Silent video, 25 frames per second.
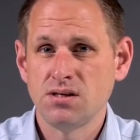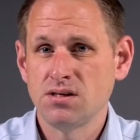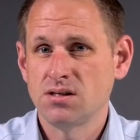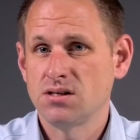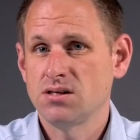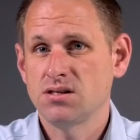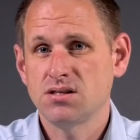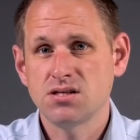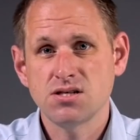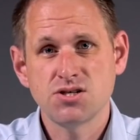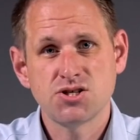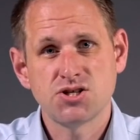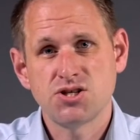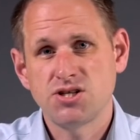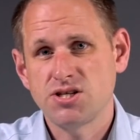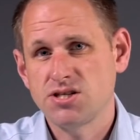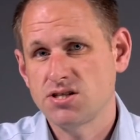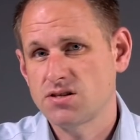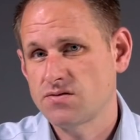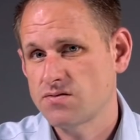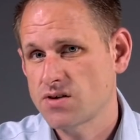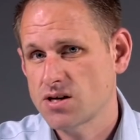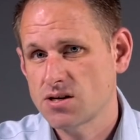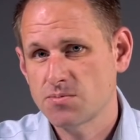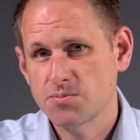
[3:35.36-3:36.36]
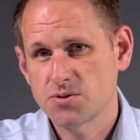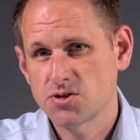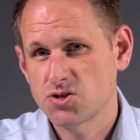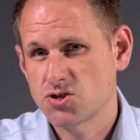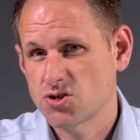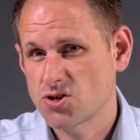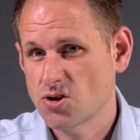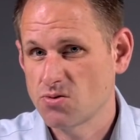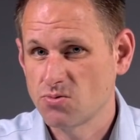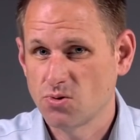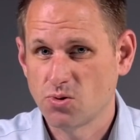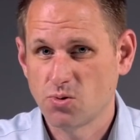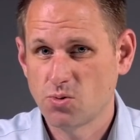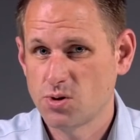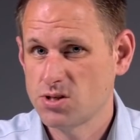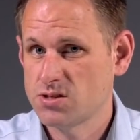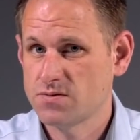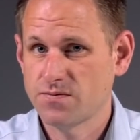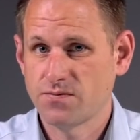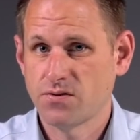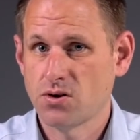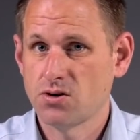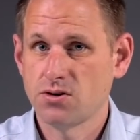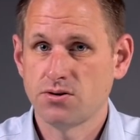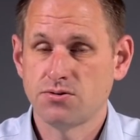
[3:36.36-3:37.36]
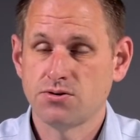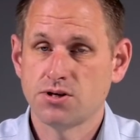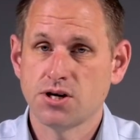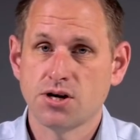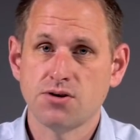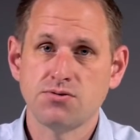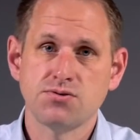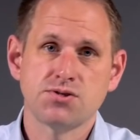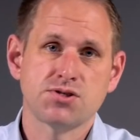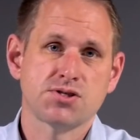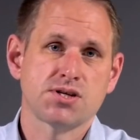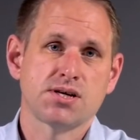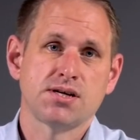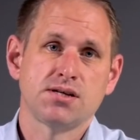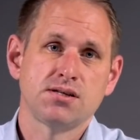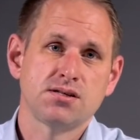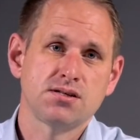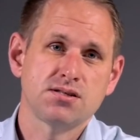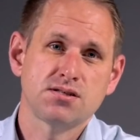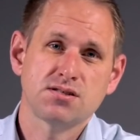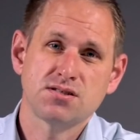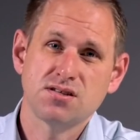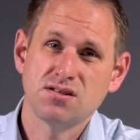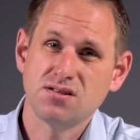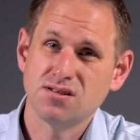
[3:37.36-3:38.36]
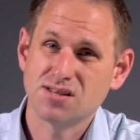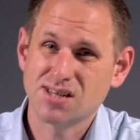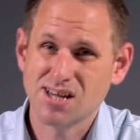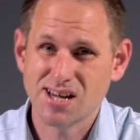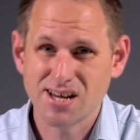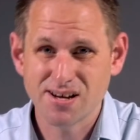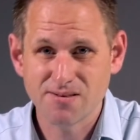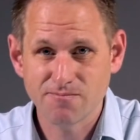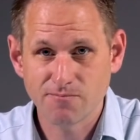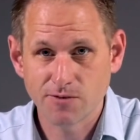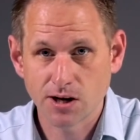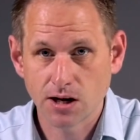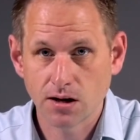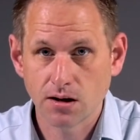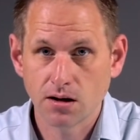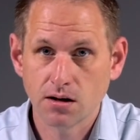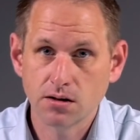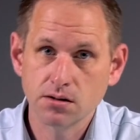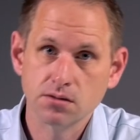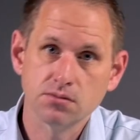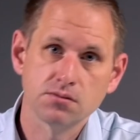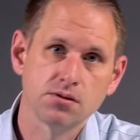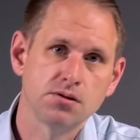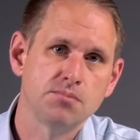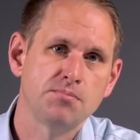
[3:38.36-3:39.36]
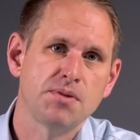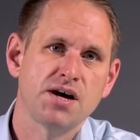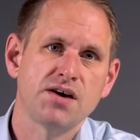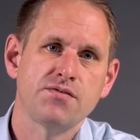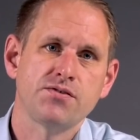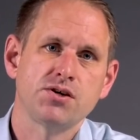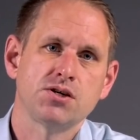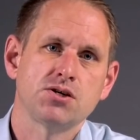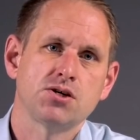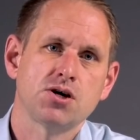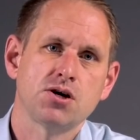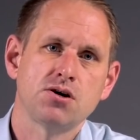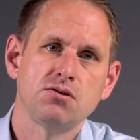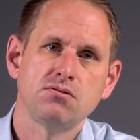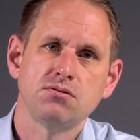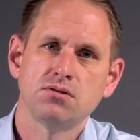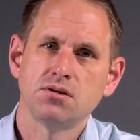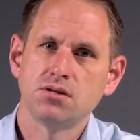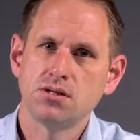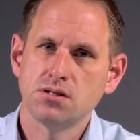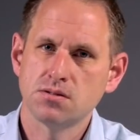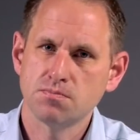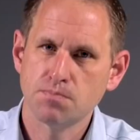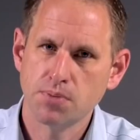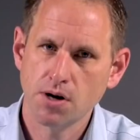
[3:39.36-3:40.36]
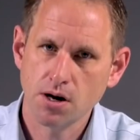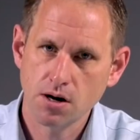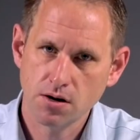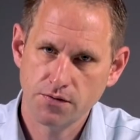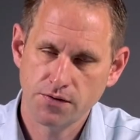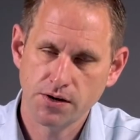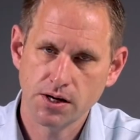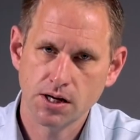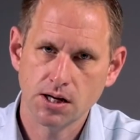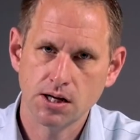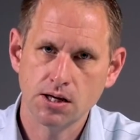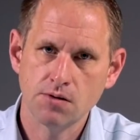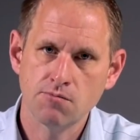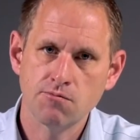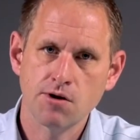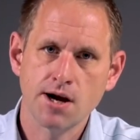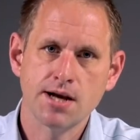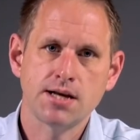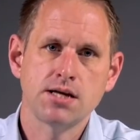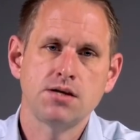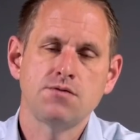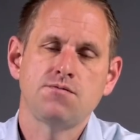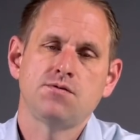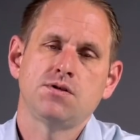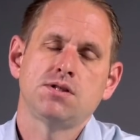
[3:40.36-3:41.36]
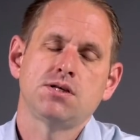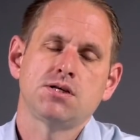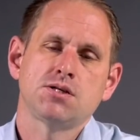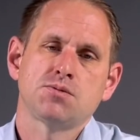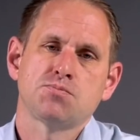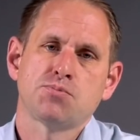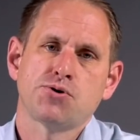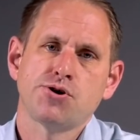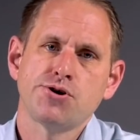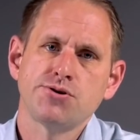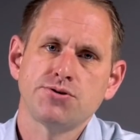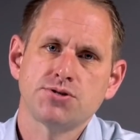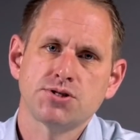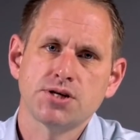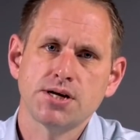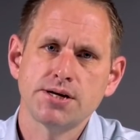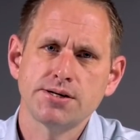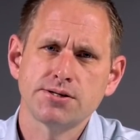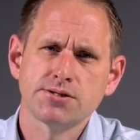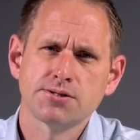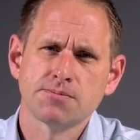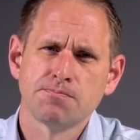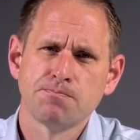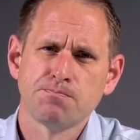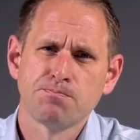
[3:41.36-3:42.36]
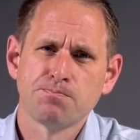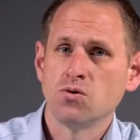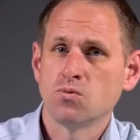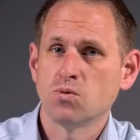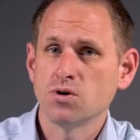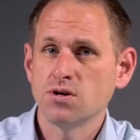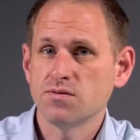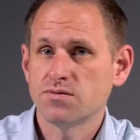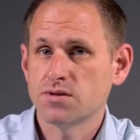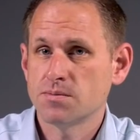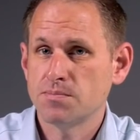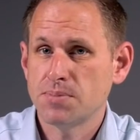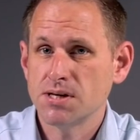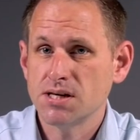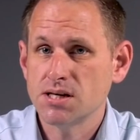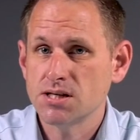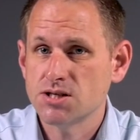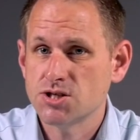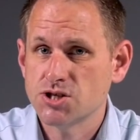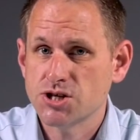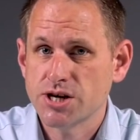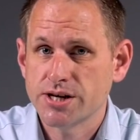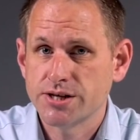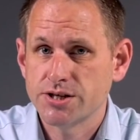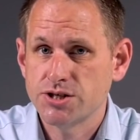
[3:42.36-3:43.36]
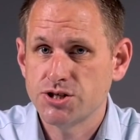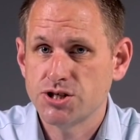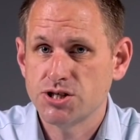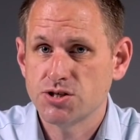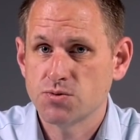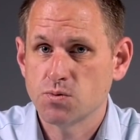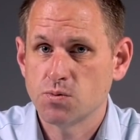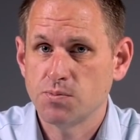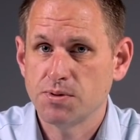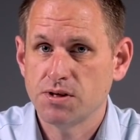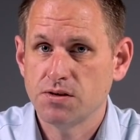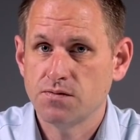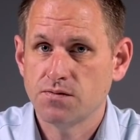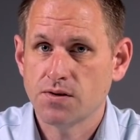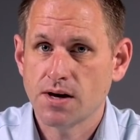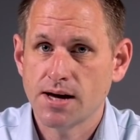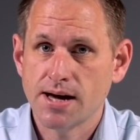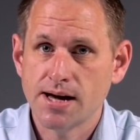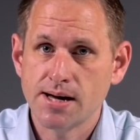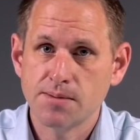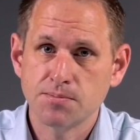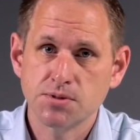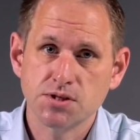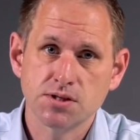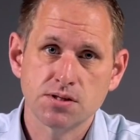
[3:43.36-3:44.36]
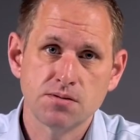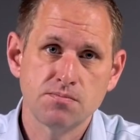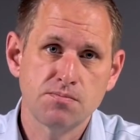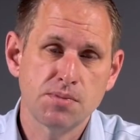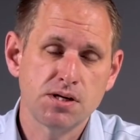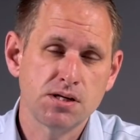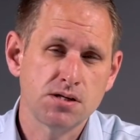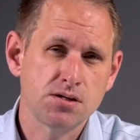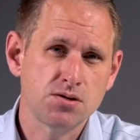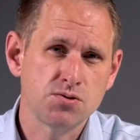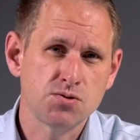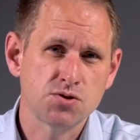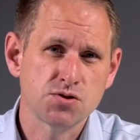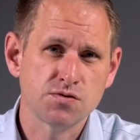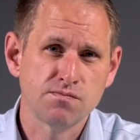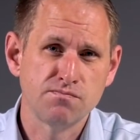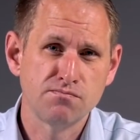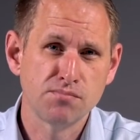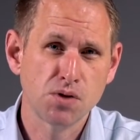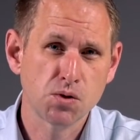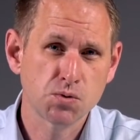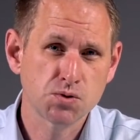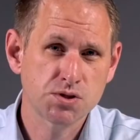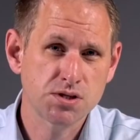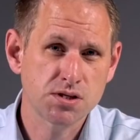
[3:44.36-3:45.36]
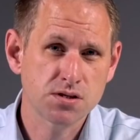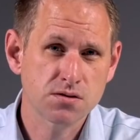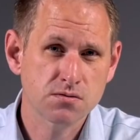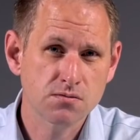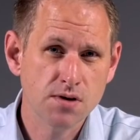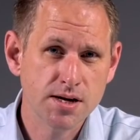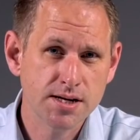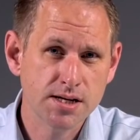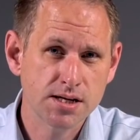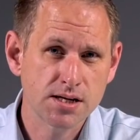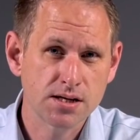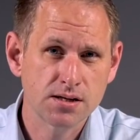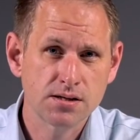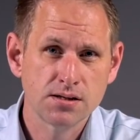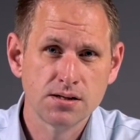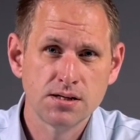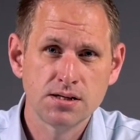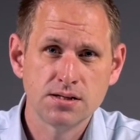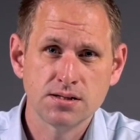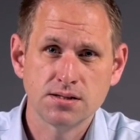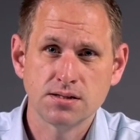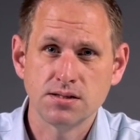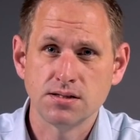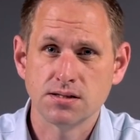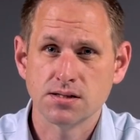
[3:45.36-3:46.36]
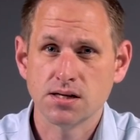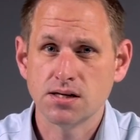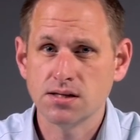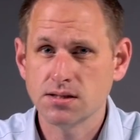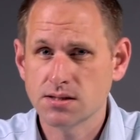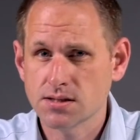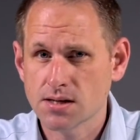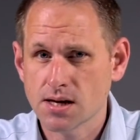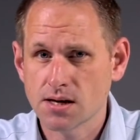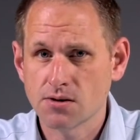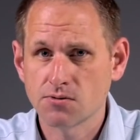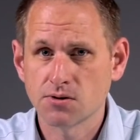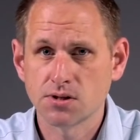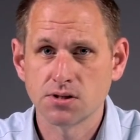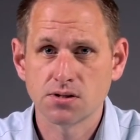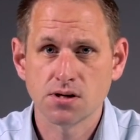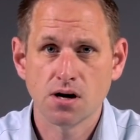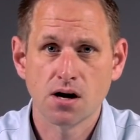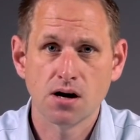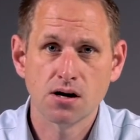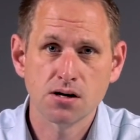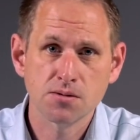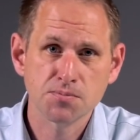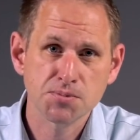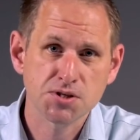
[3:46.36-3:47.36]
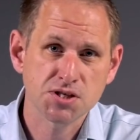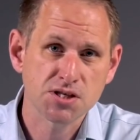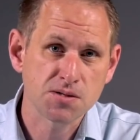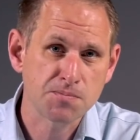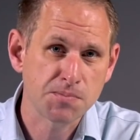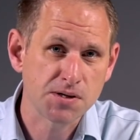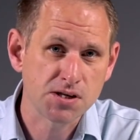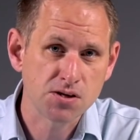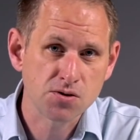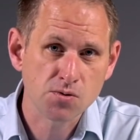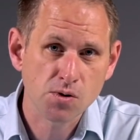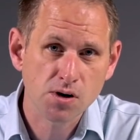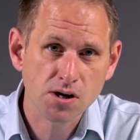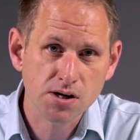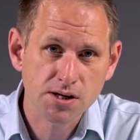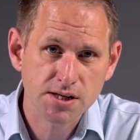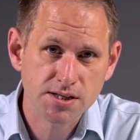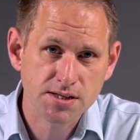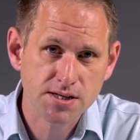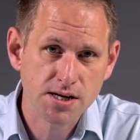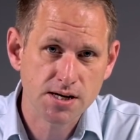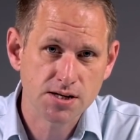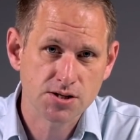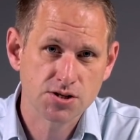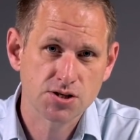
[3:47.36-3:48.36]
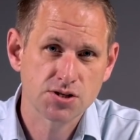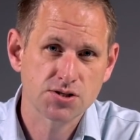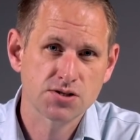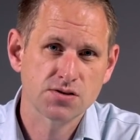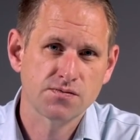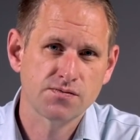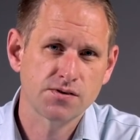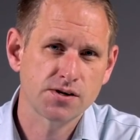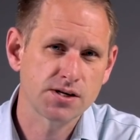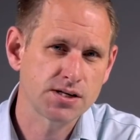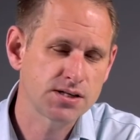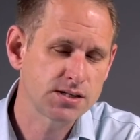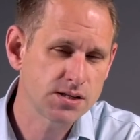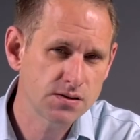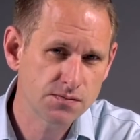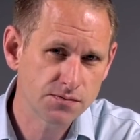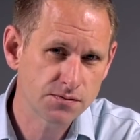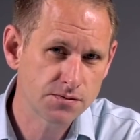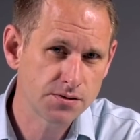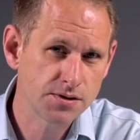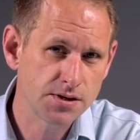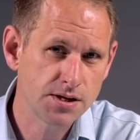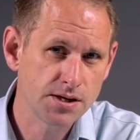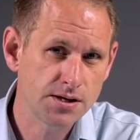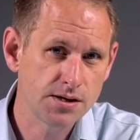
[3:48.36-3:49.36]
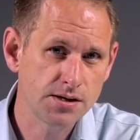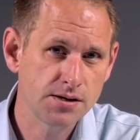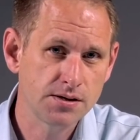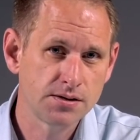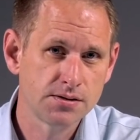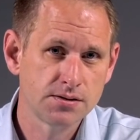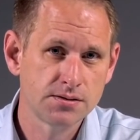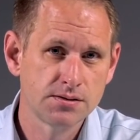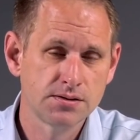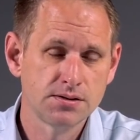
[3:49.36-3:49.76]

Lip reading: And additionally, developers don't always follow code standards, so you can't rely on them having code that is perfectly ready for this process. One of the biggest challenges will be for apps that make use of multi-threading, since Intel and ARM CPU architectures are very different here.